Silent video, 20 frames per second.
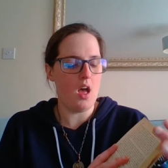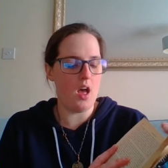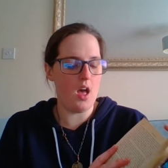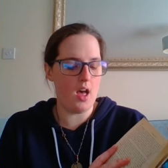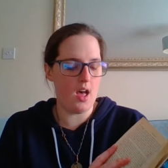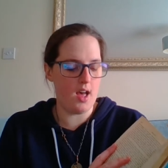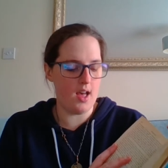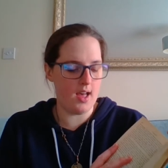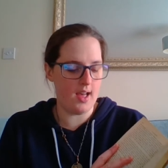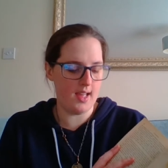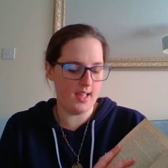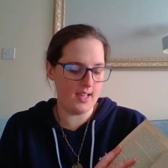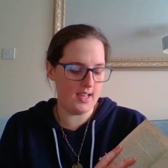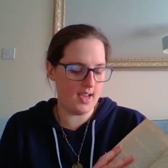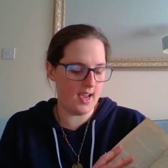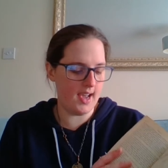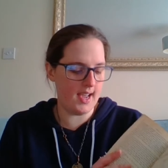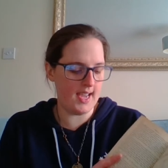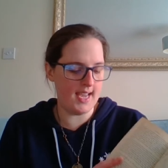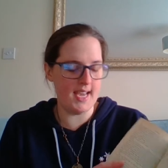Uh,
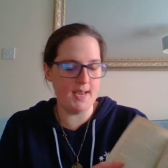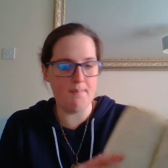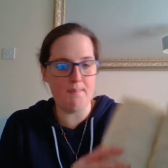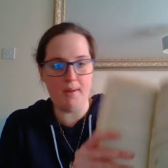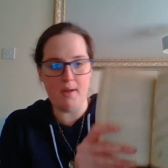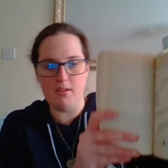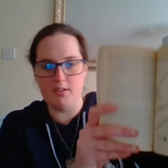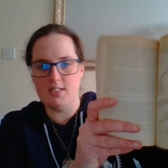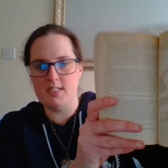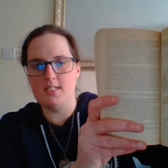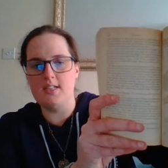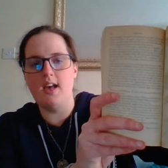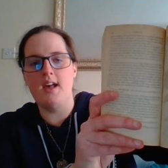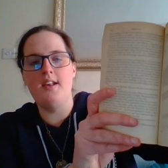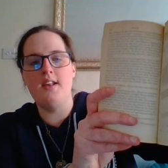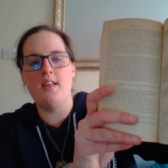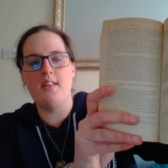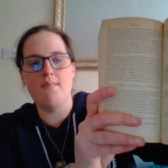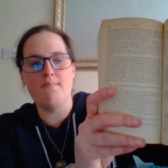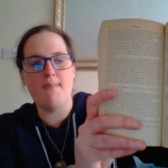he puts
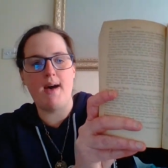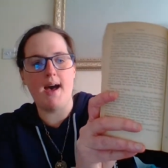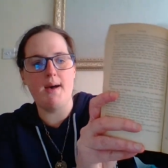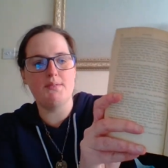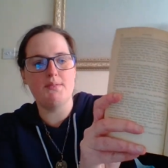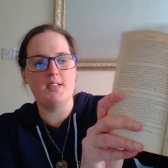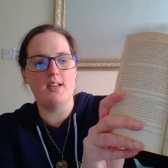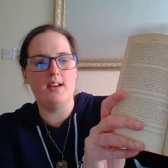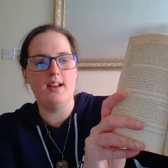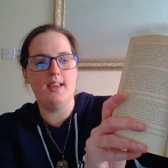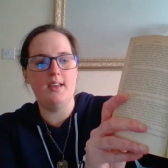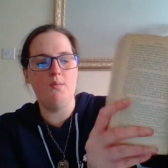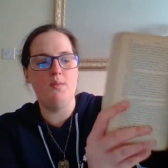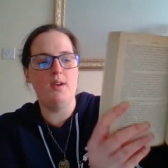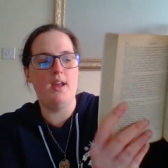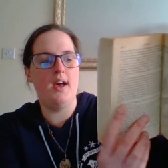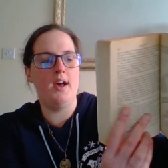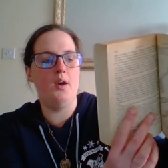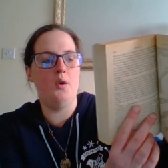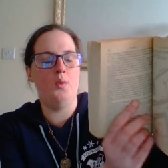another map to let you
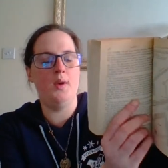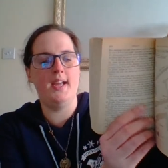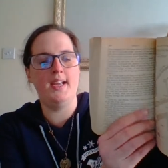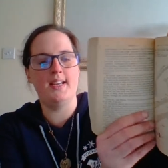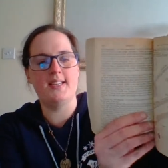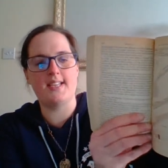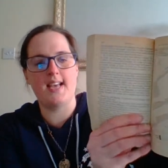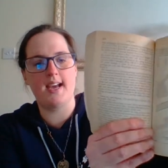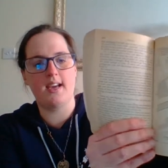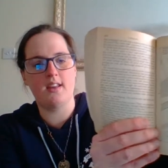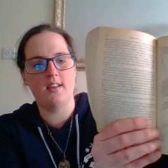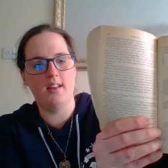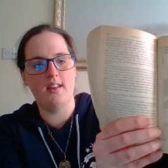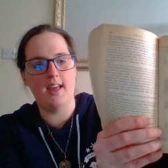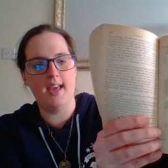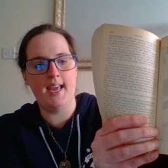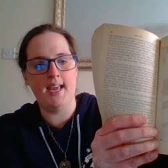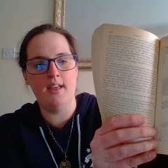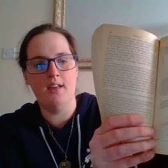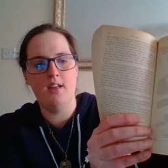know
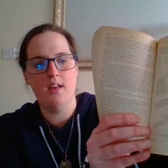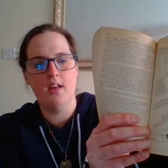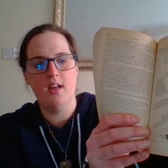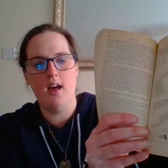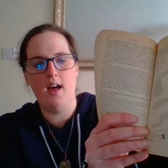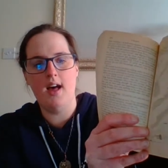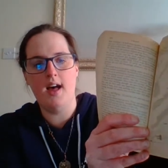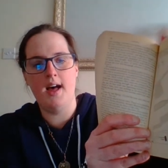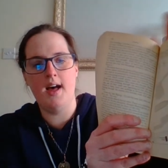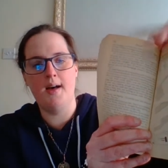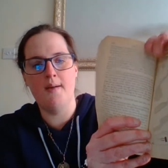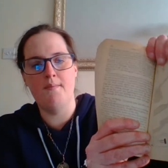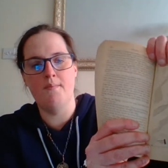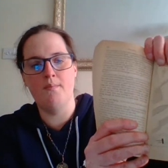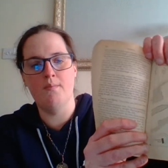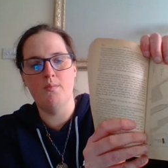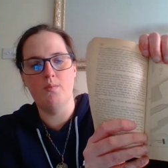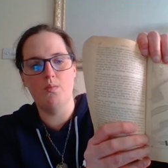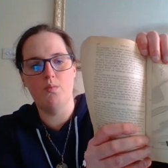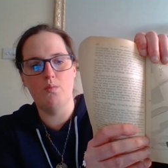exactly um,